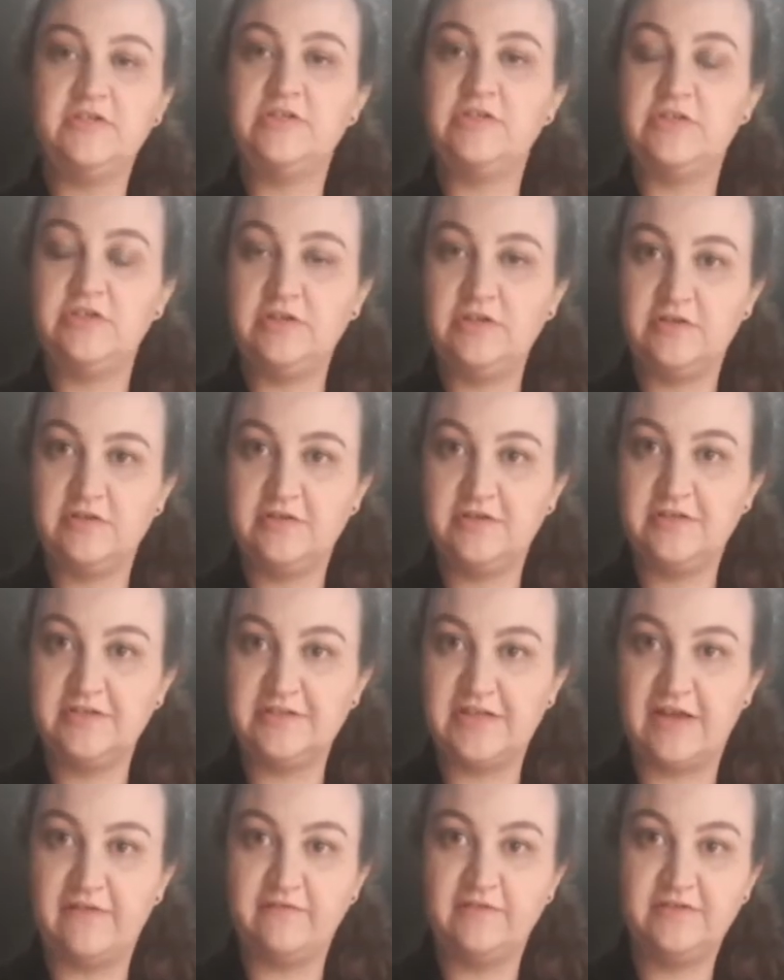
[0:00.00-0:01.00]
to use
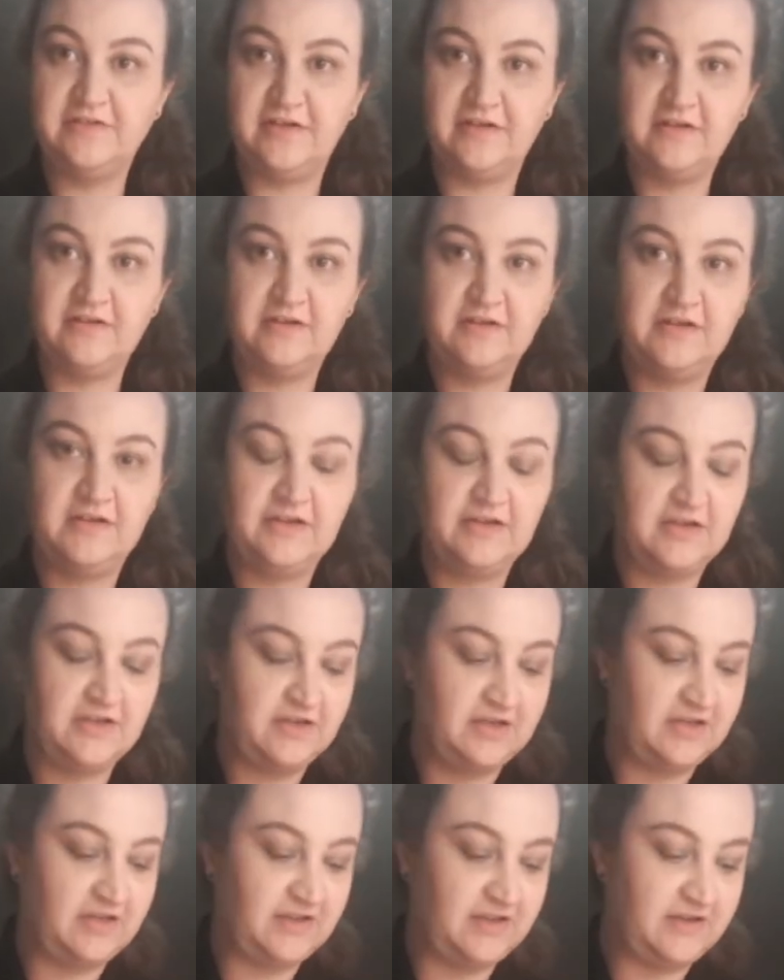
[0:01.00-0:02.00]
lavender
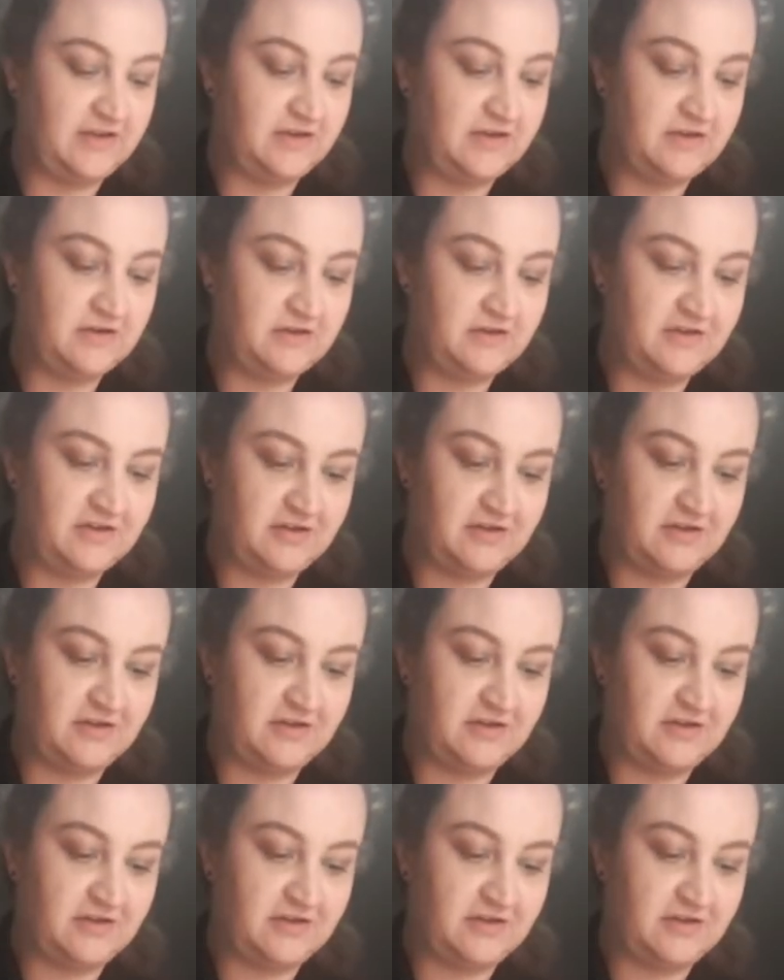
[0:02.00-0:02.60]
in